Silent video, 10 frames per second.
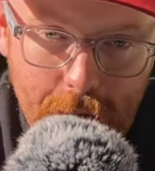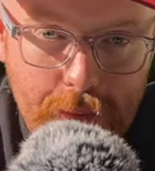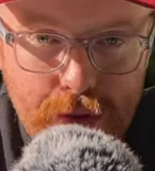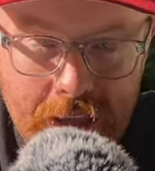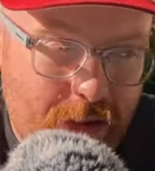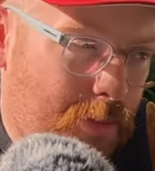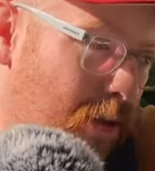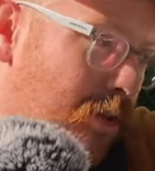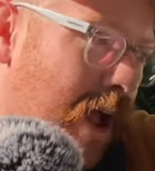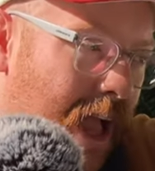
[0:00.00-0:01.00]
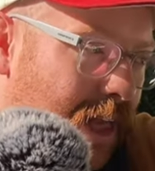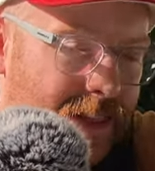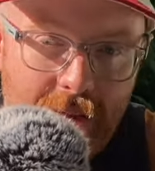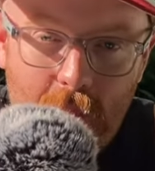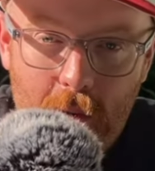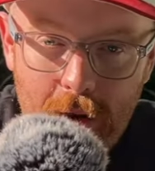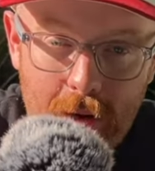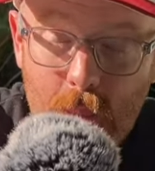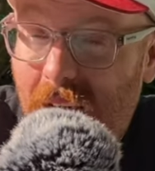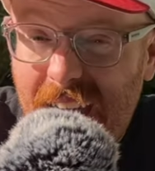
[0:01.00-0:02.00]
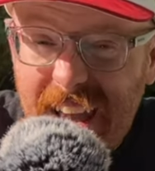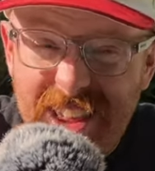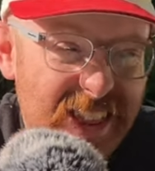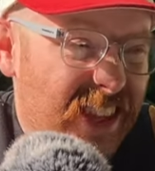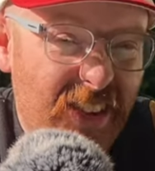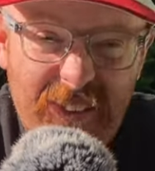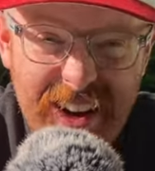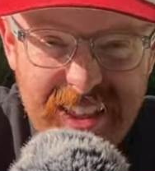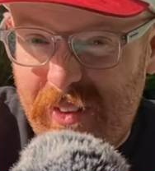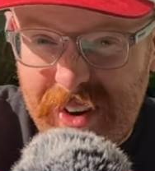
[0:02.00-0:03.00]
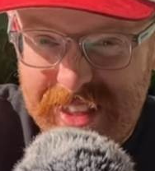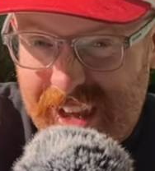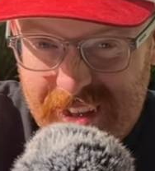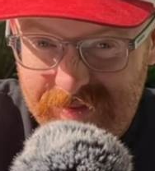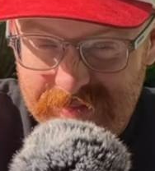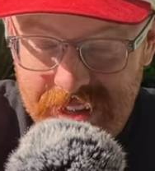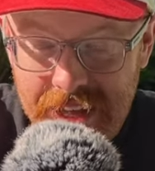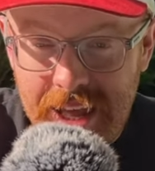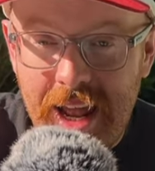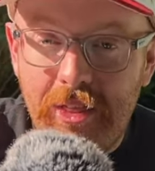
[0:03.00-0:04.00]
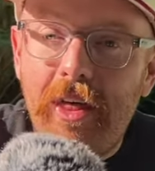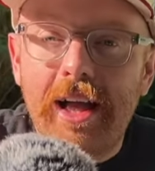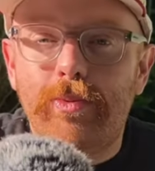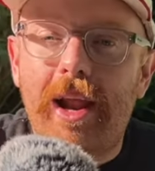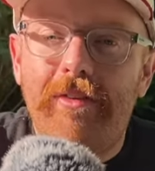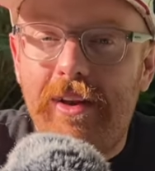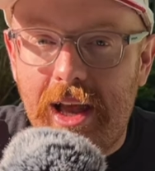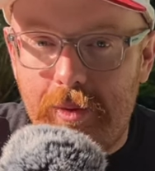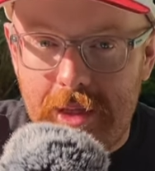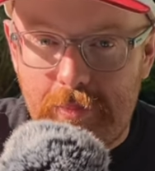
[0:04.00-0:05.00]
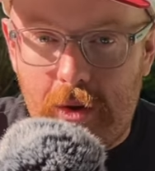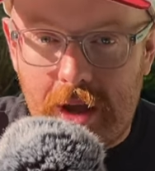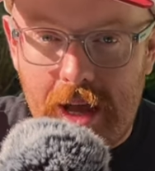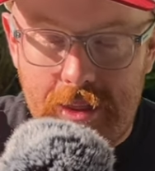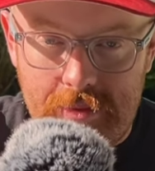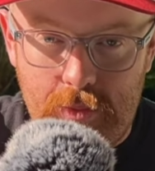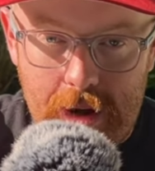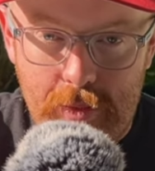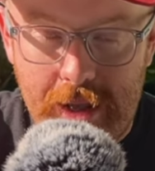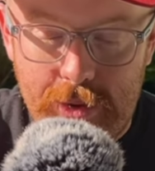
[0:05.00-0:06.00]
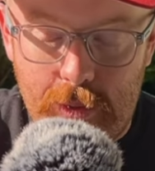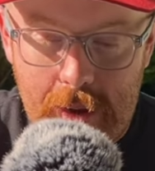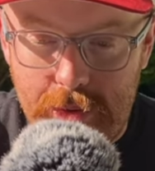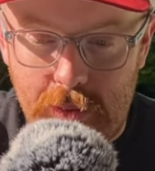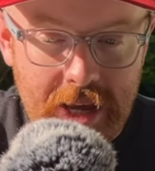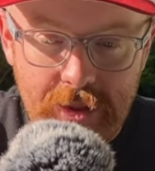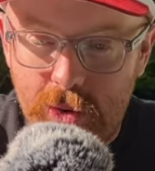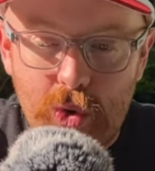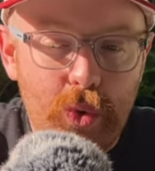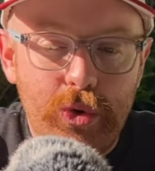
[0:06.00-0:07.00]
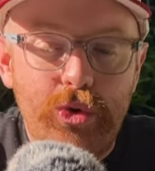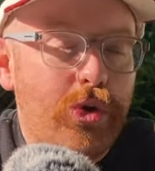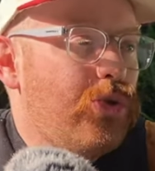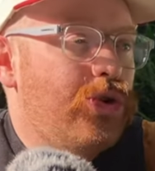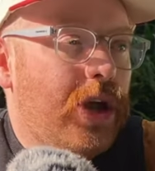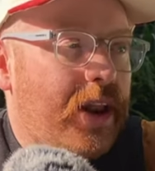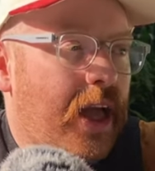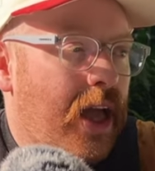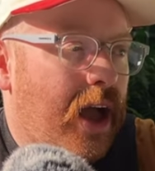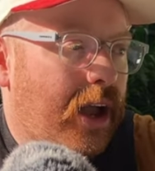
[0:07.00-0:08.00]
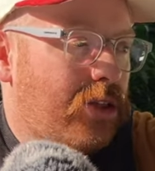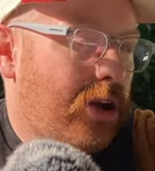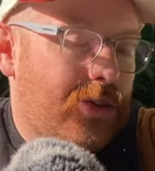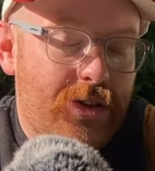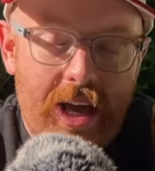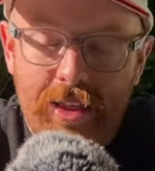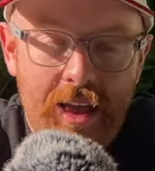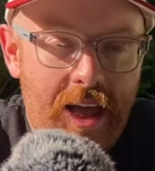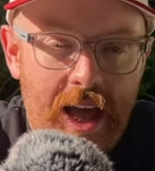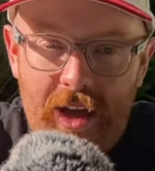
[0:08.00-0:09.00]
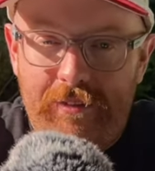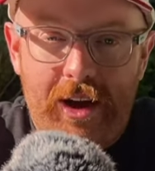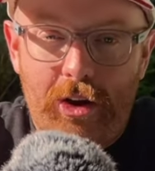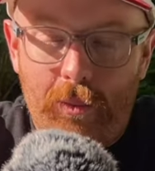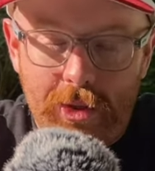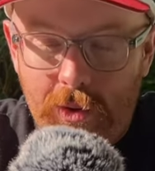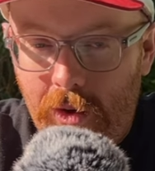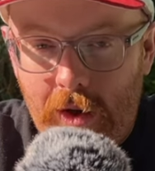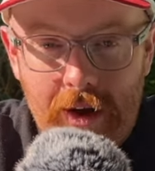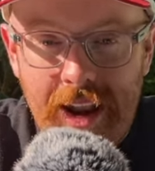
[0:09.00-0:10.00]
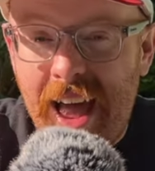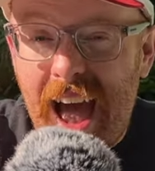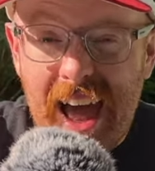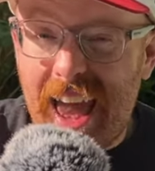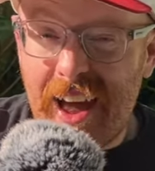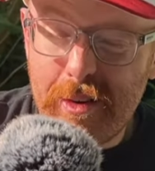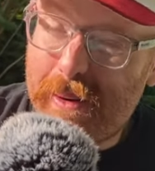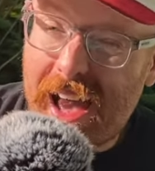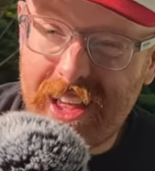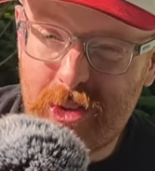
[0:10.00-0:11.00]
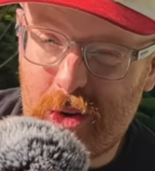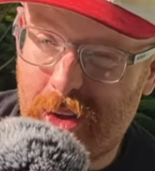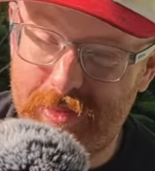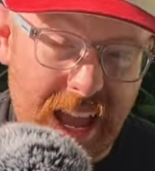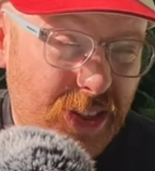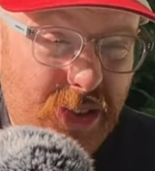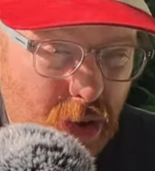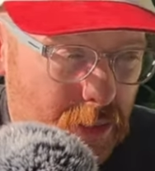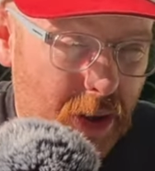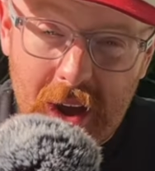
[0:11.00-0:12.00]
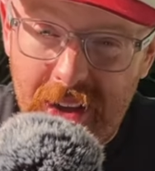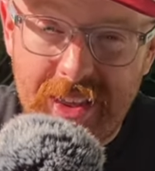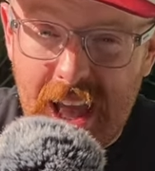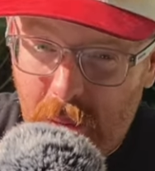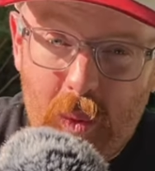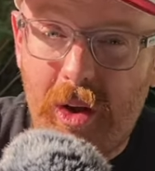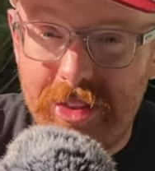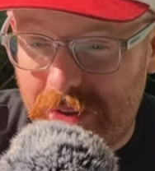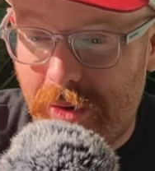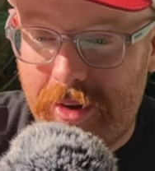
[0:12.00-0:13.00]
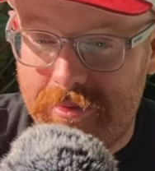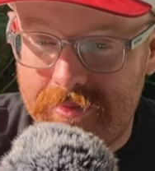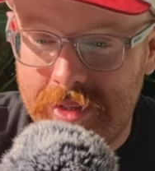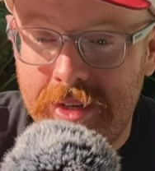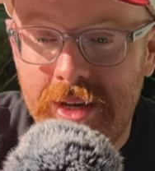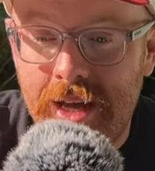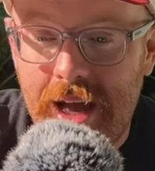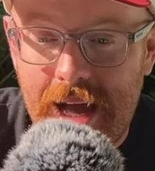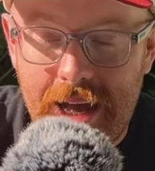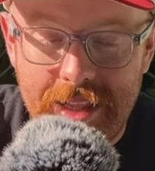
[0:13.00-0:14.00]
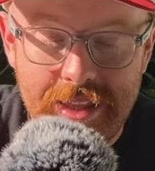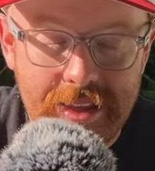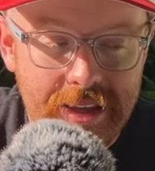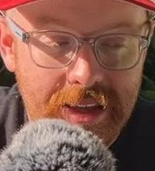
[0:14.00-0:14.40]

up shit, they're putting their hands in the water. Why? Just because they want to see what it's like. That's what I feel like with this podcast when I'm writing solo episodes. I just go and do shit. I touch shit. I find out what's going on and I have a blast doing it. I just do it because I want to do it. And